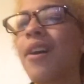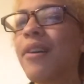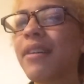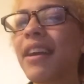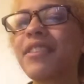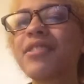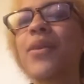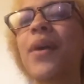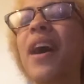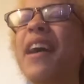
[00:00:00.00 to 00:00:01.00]
Okay,
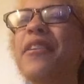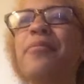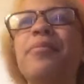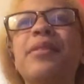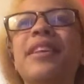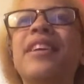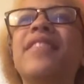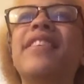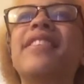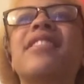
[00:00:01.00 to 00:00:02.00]
so I don't believe
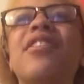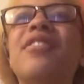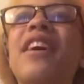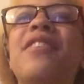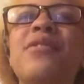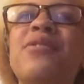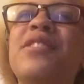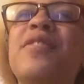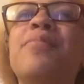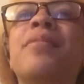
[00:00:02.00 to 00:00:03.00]
in
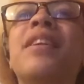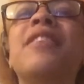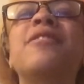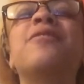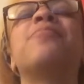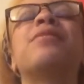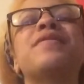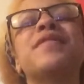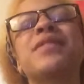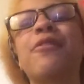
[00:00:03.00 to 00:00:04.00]
self-diagnosing, but I do
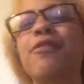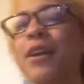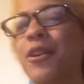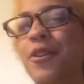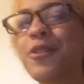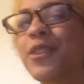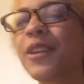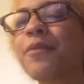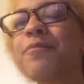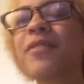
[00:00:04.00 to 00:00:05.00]
believe in self-diagnosing.